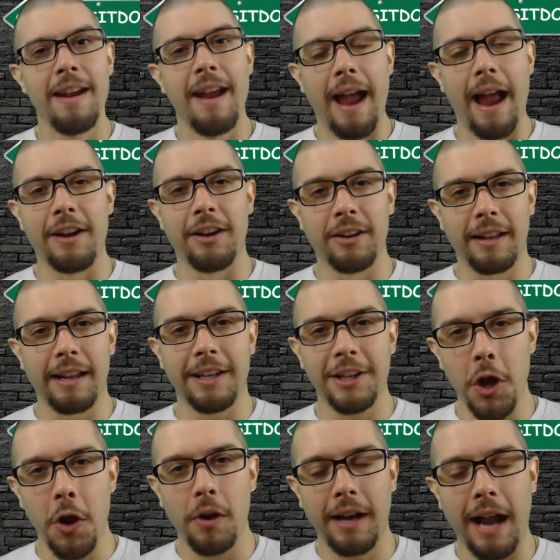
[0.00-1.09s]
And you're like, you
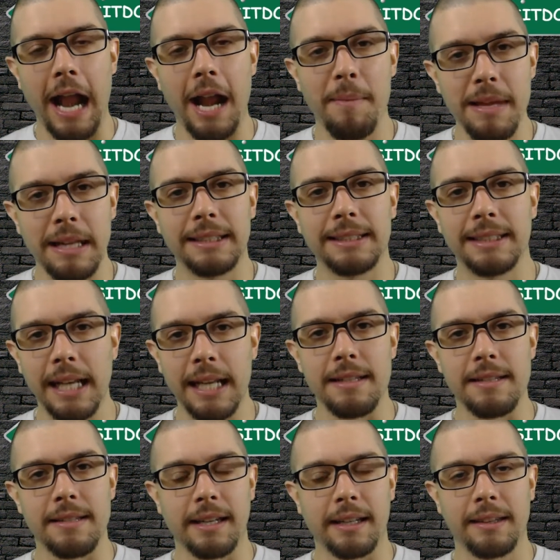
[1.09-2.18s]
know, it kind of makes
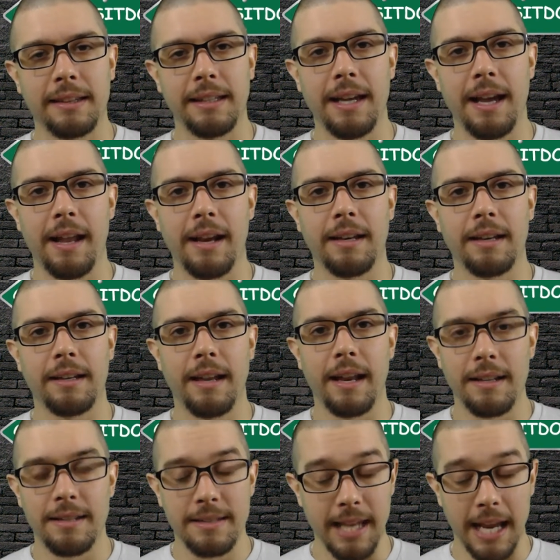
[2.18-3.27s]
sense. Like, Theon
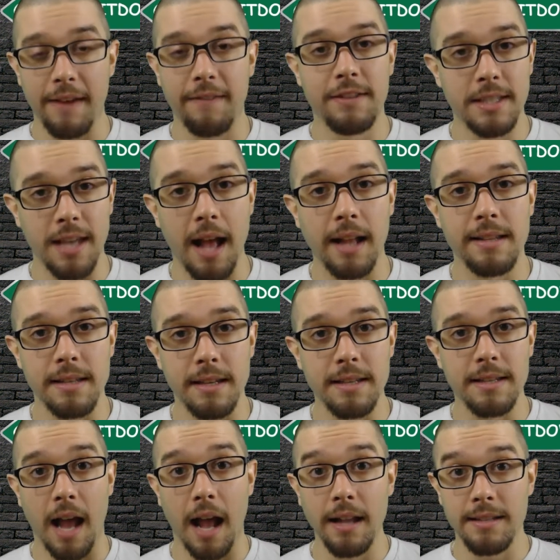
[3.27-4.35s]
saved Sansa.
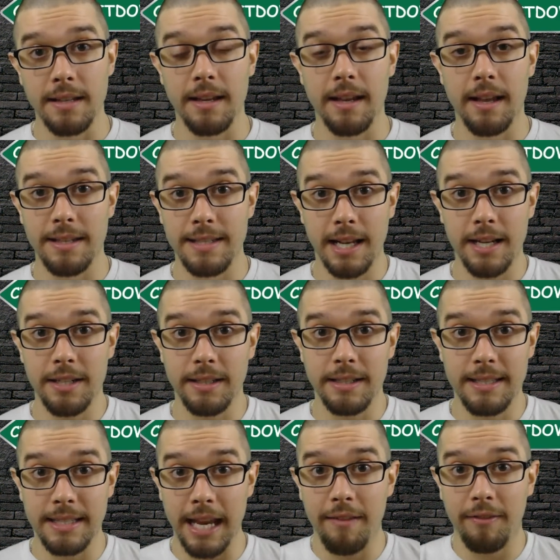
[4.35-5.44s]
Sansa essentially
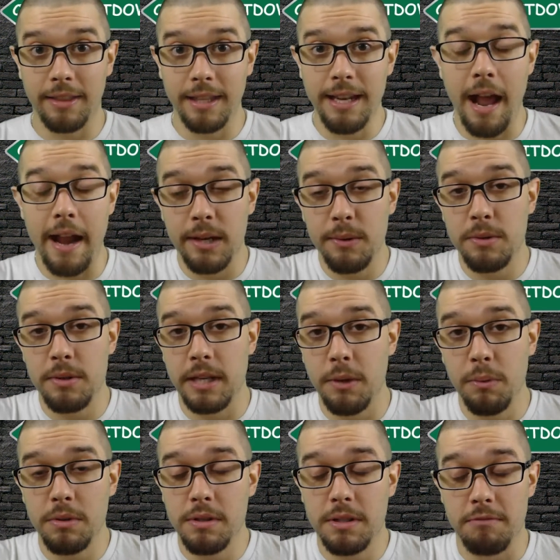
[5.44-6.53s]
saved Theon. He
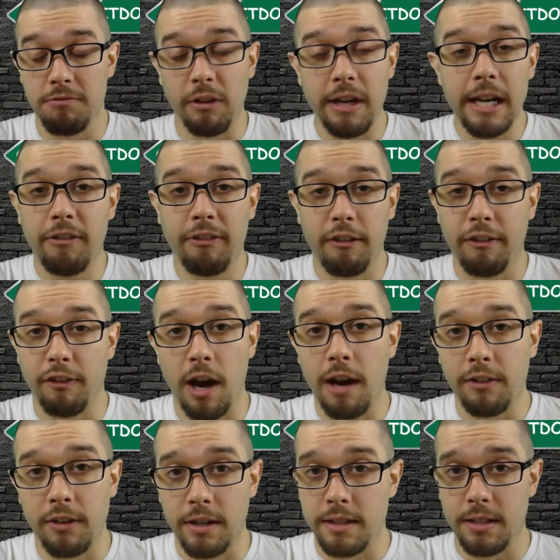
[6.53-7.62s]
was Reek for
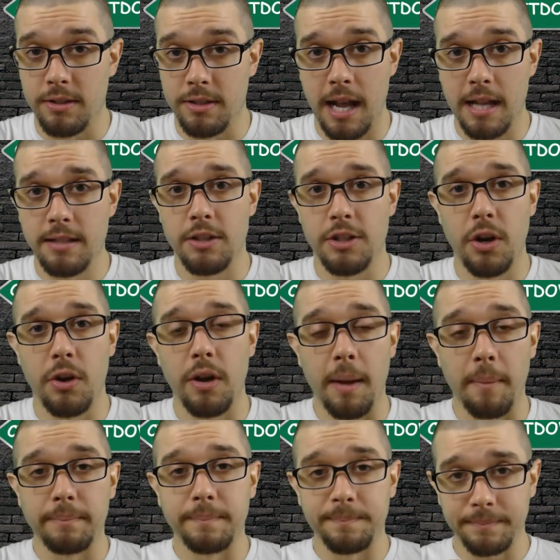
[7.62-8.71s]
forever until Sansa showed
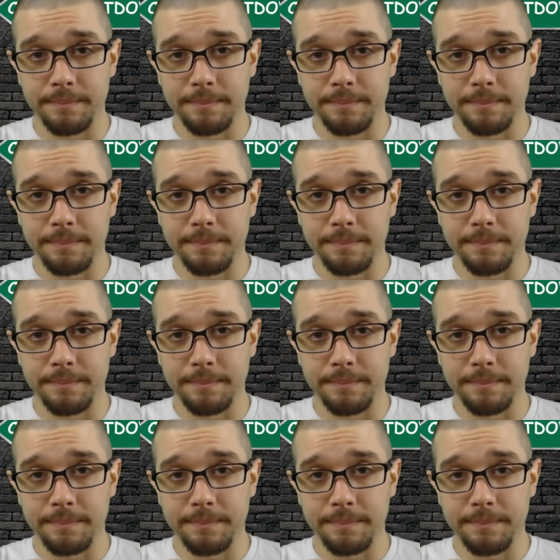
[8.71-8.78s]
up.